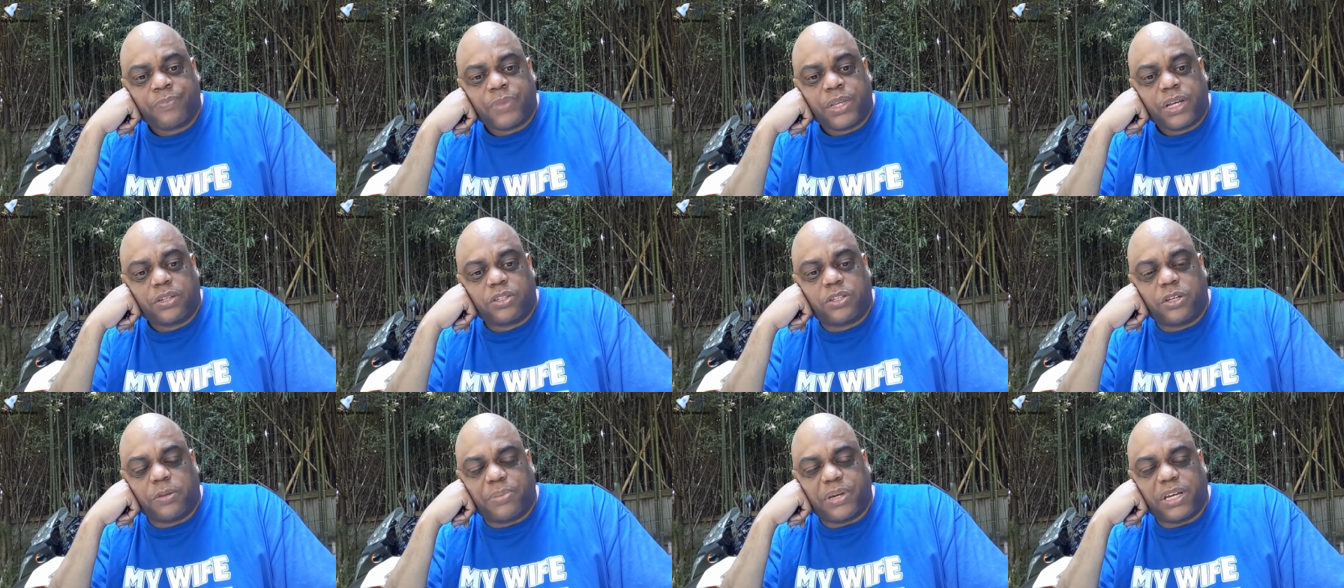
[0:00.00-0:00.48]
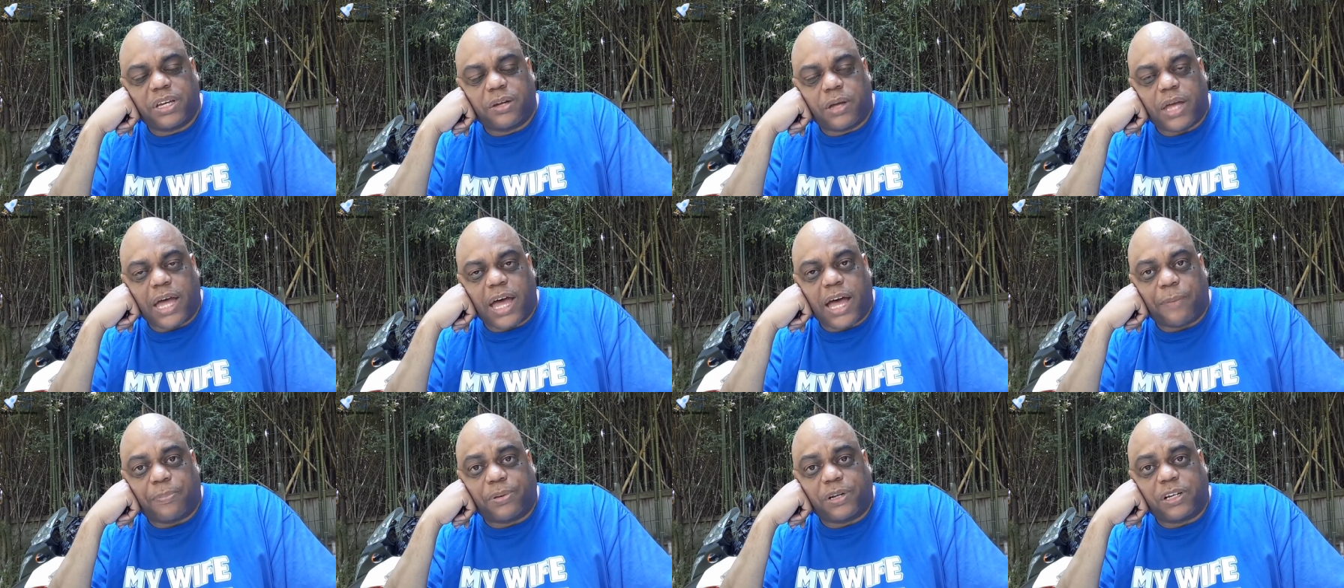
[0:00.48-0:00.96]
to be
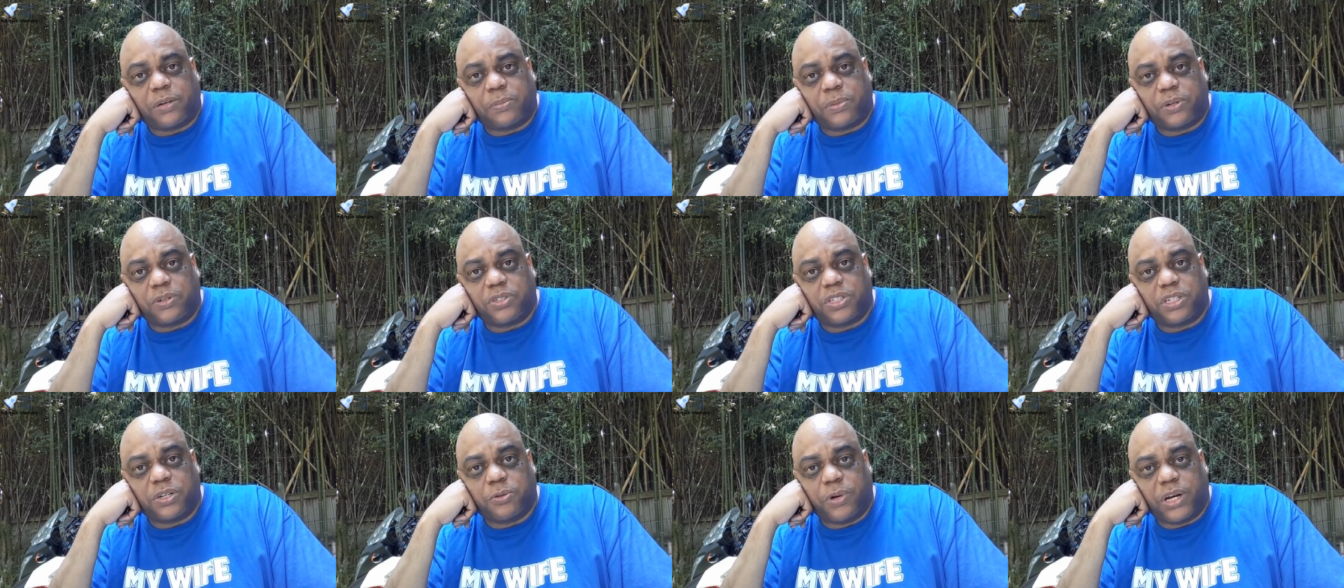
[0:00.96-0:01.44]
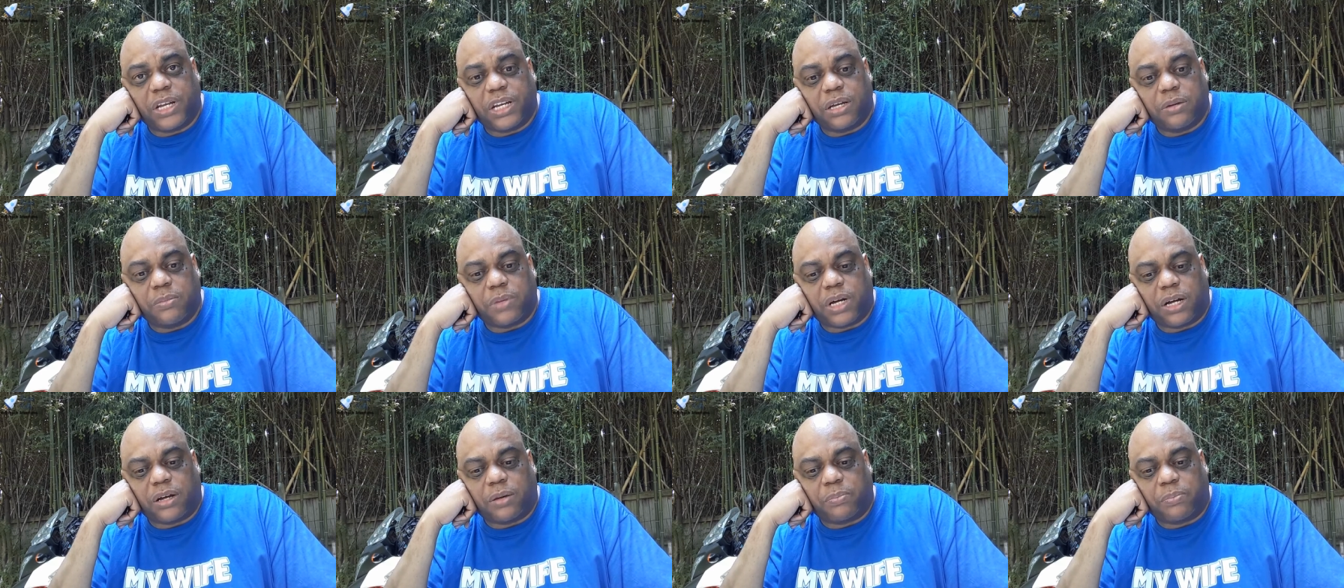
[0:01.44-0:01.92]
applicable to any
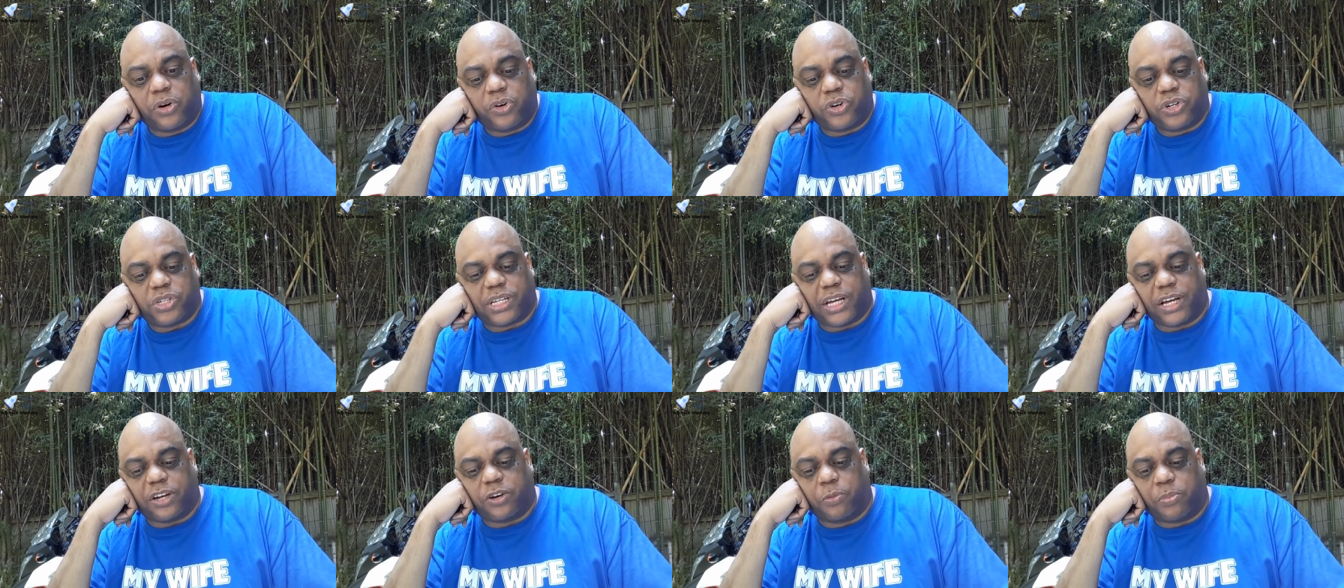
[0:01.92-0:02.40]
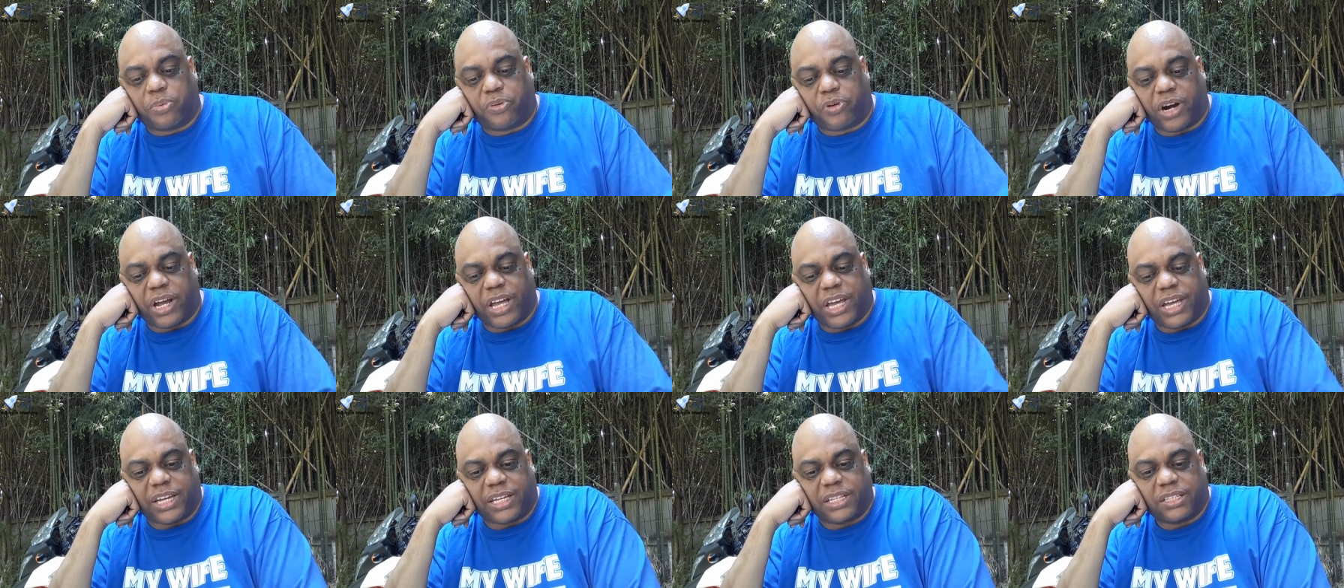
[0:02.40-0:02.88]
um, motorcycle
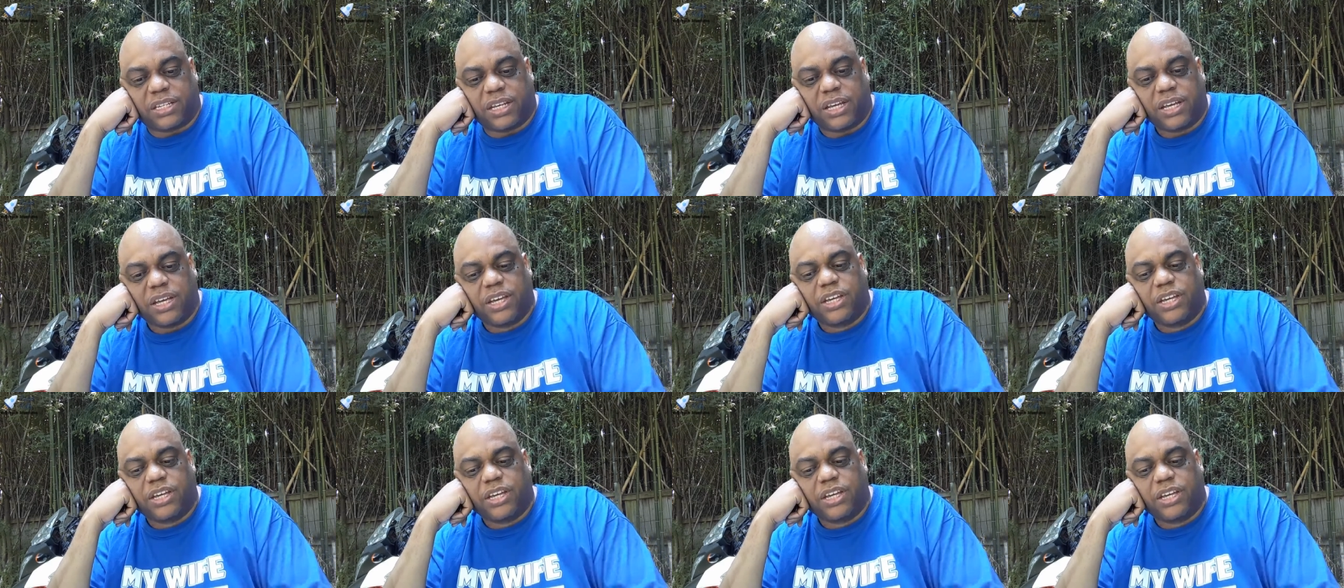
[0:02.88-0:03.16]
brand.